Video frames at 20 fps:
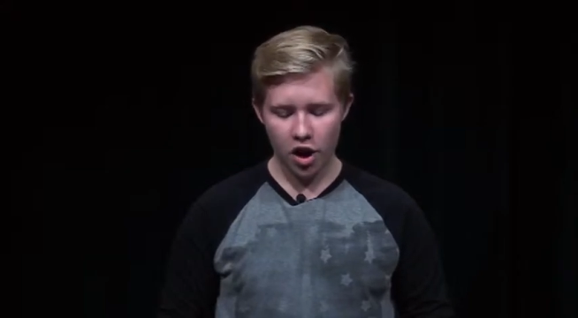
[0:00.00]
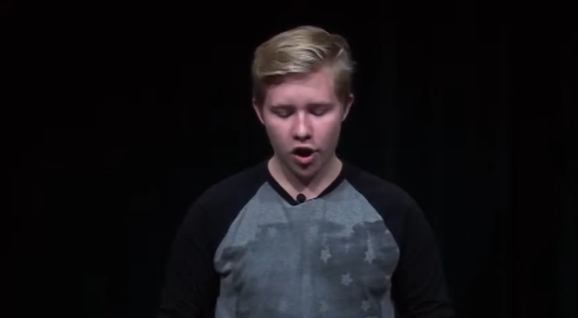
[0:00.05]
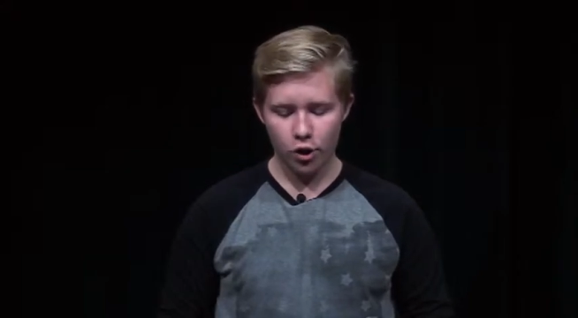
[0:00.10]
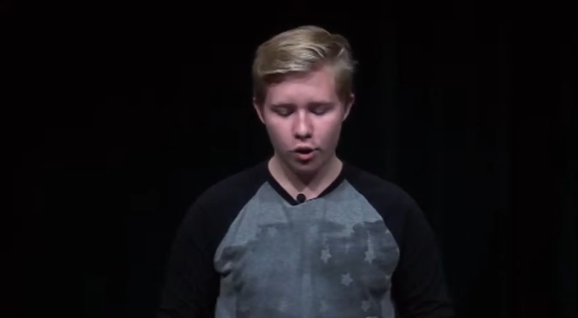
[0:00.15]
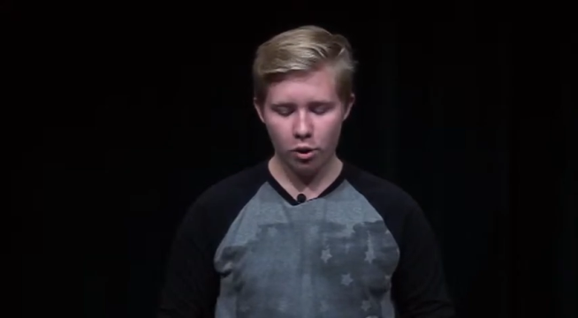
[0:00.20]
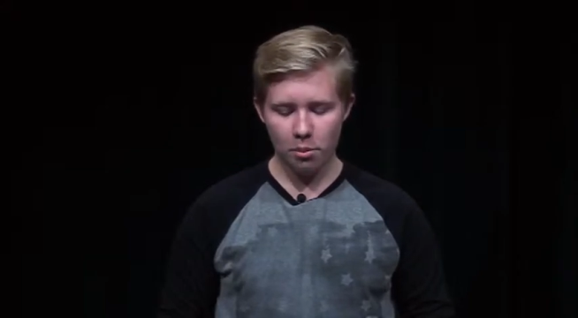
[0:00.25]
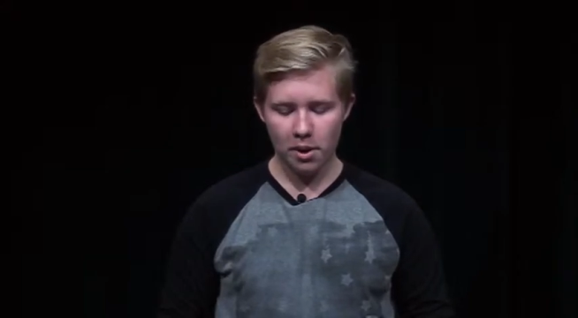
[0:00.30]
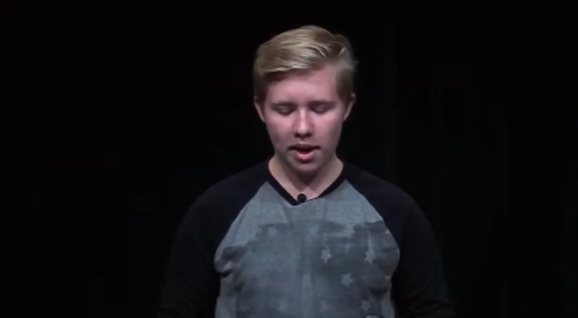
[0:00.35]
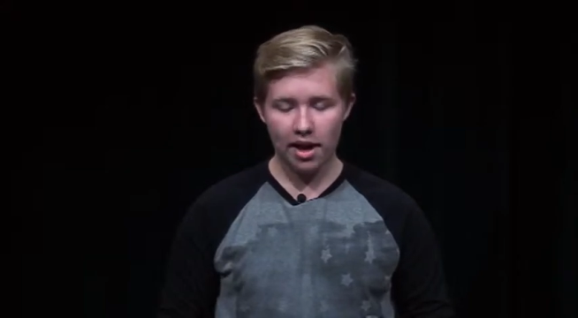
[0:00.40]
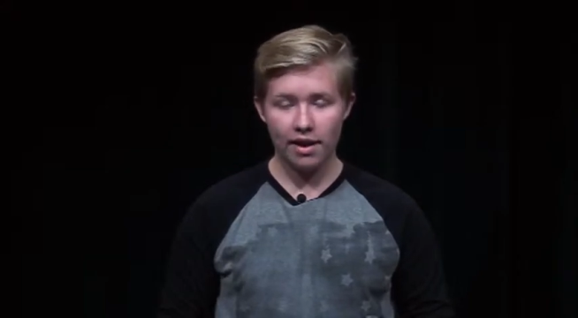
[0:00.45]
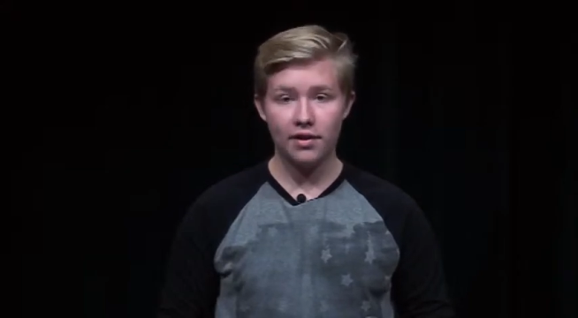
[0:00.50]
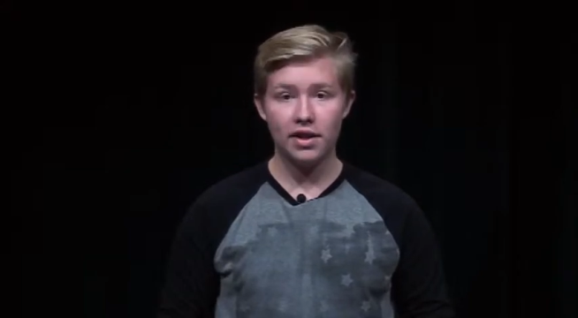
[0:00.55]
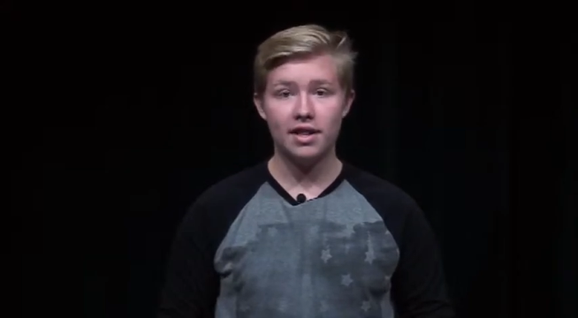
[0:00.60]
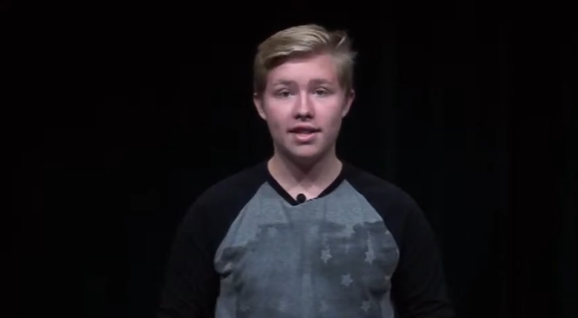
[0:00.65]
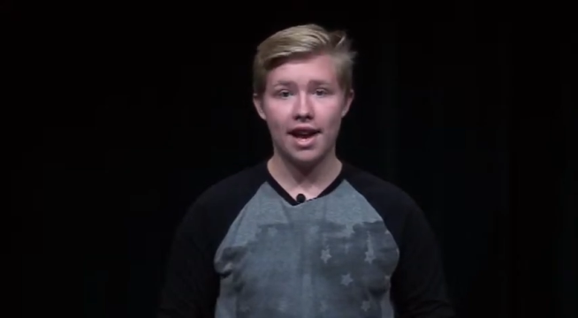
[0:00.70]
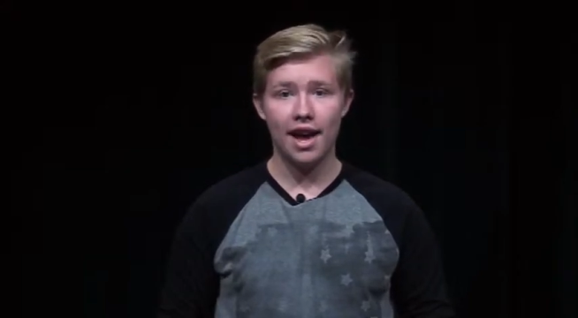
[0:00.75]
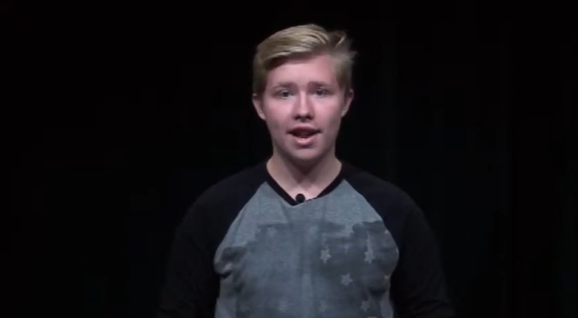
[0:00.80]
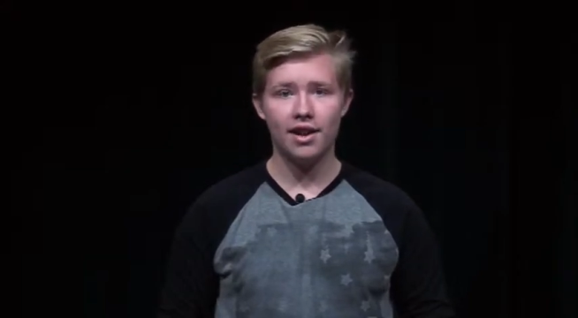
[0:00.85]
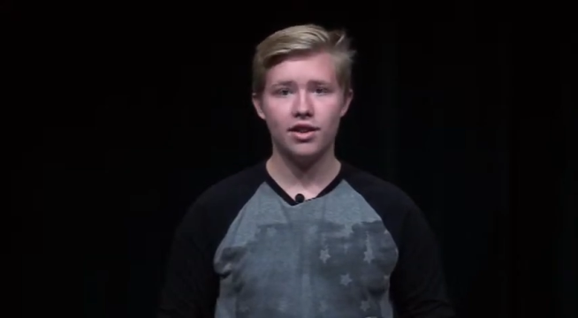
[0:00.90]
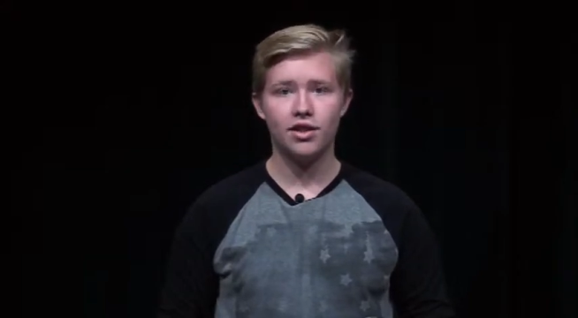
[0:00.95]
you will be given
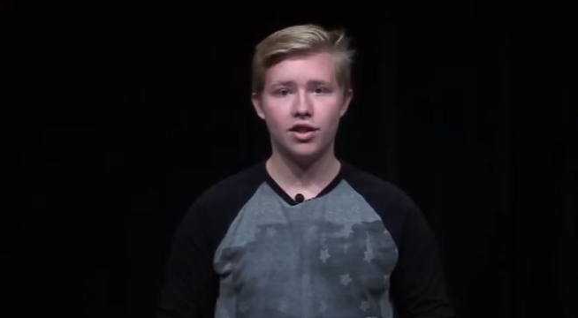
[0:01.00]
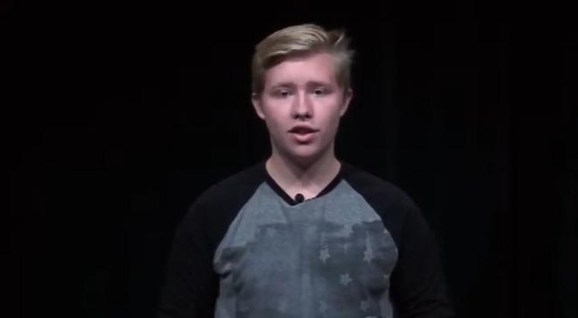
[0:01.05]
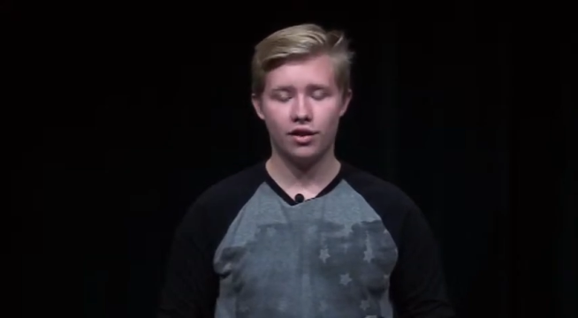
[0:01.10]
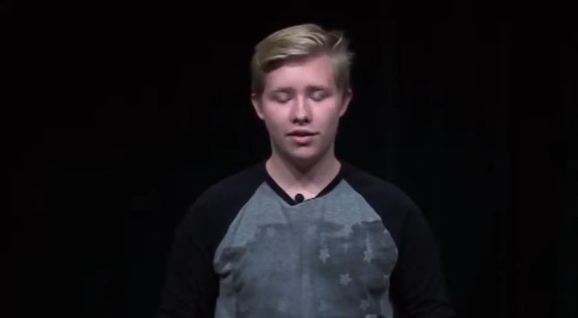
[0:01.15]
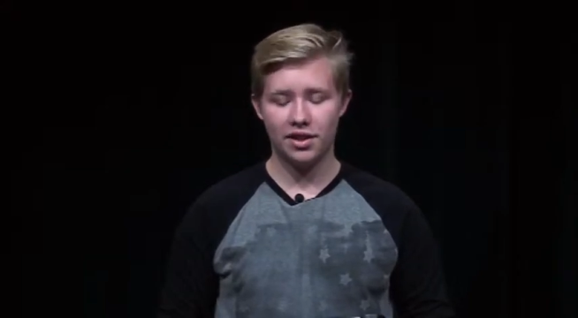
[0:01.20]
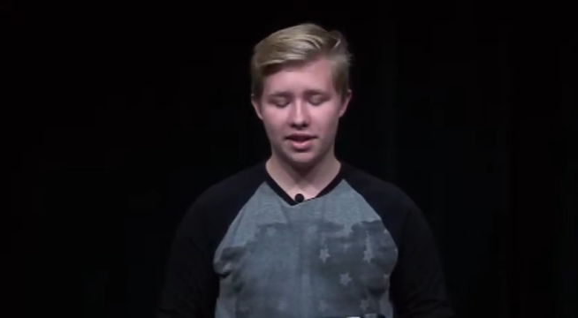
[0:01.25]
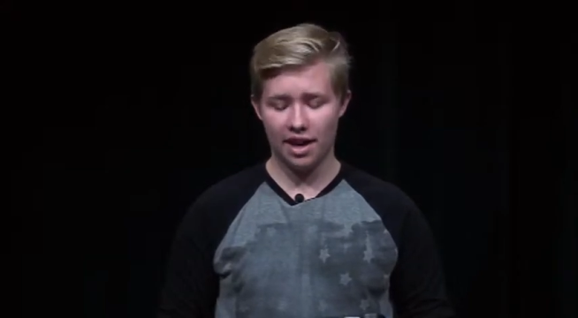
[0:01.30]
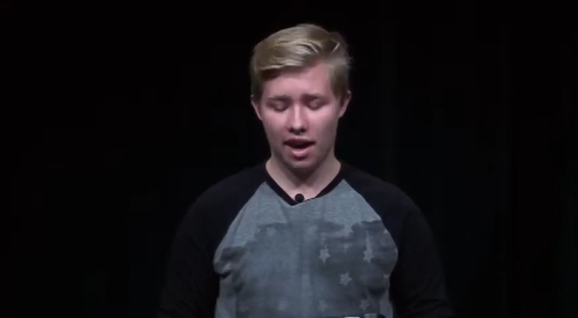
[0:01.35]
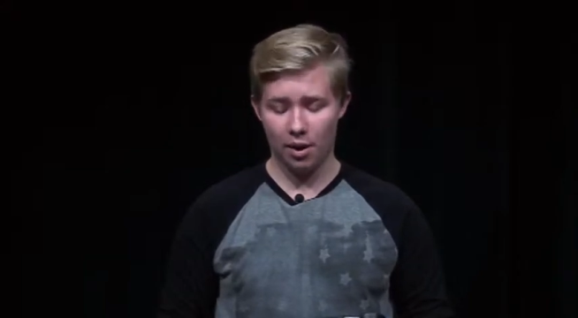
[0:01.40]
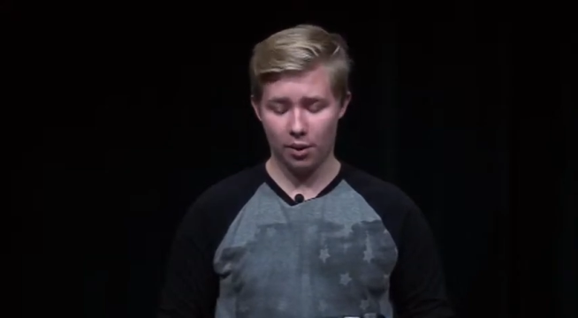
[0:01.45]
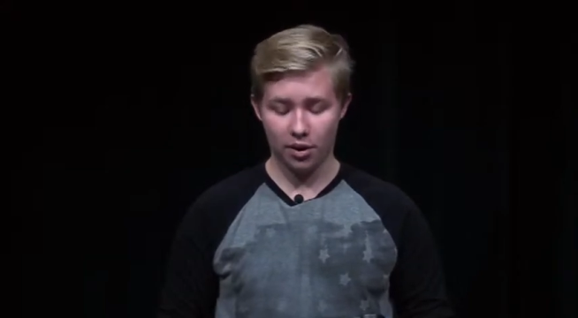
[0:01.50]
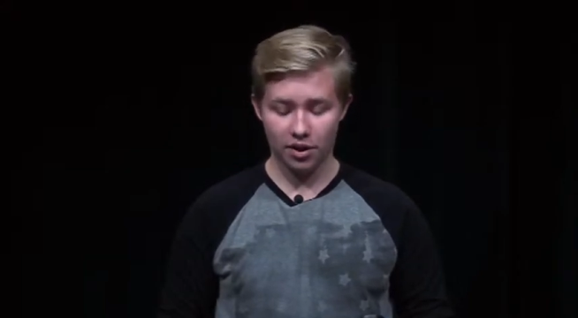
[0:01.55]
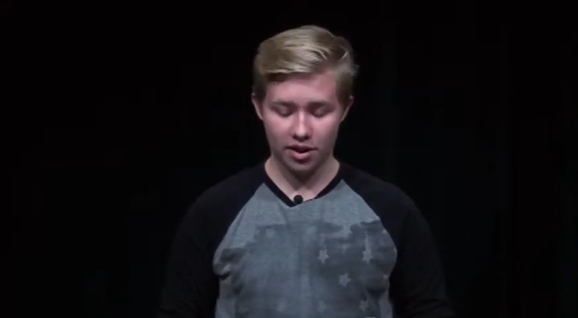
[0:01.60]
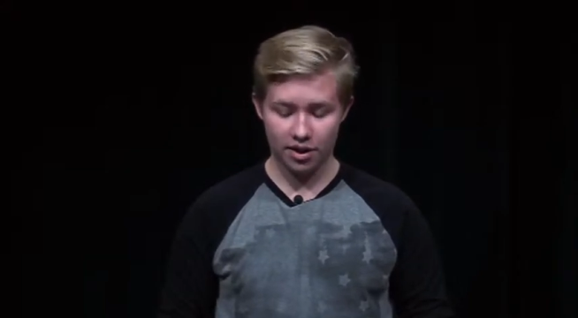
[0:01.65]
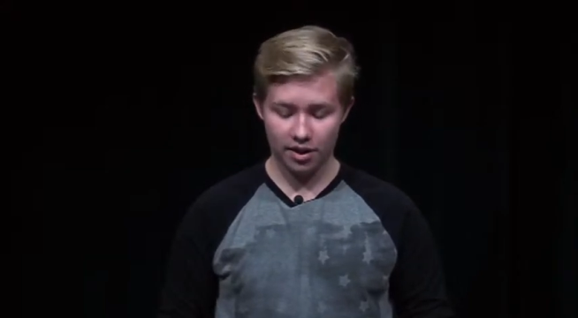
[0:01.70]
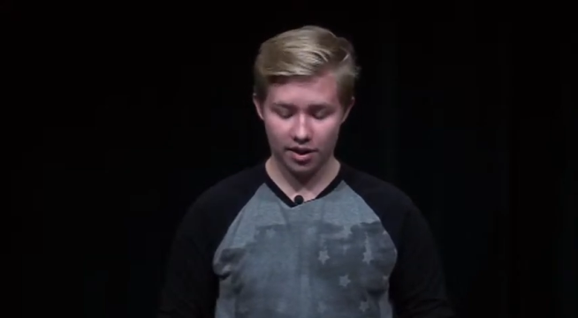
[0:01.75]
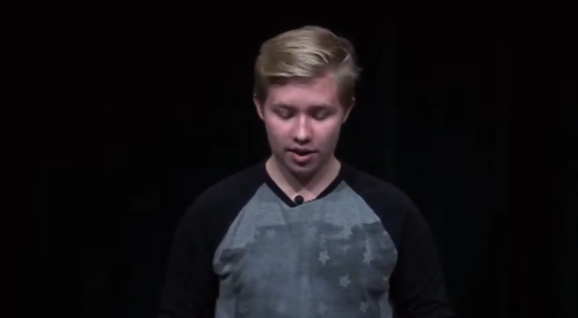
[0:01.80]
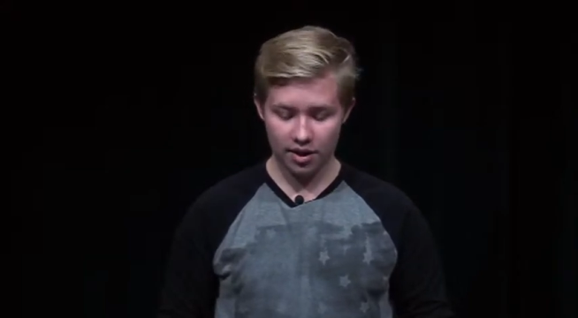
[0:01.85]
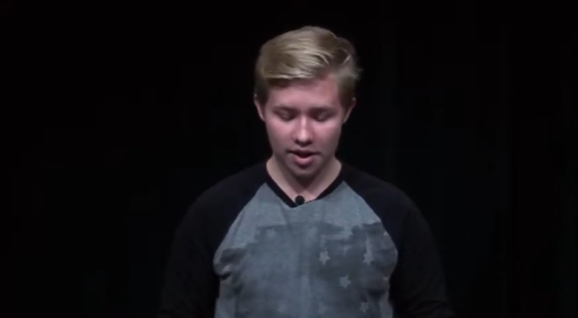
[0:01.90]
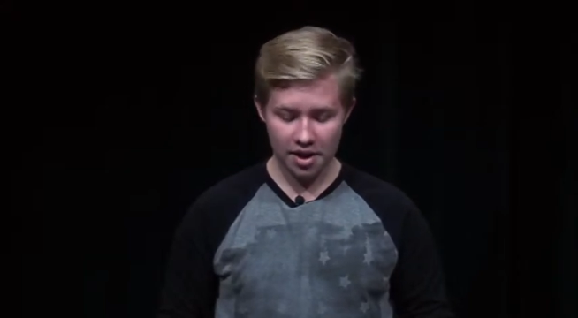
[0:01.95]
10 service
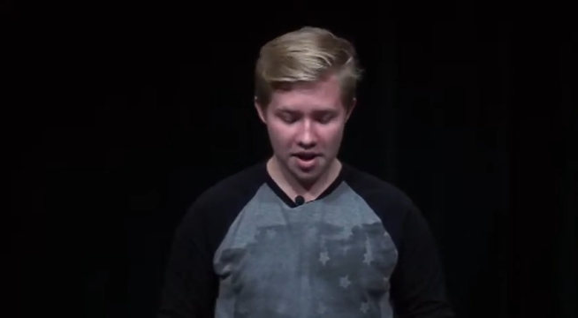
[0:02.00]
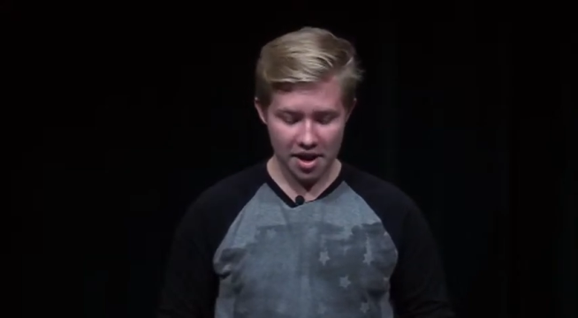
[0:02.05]
hours.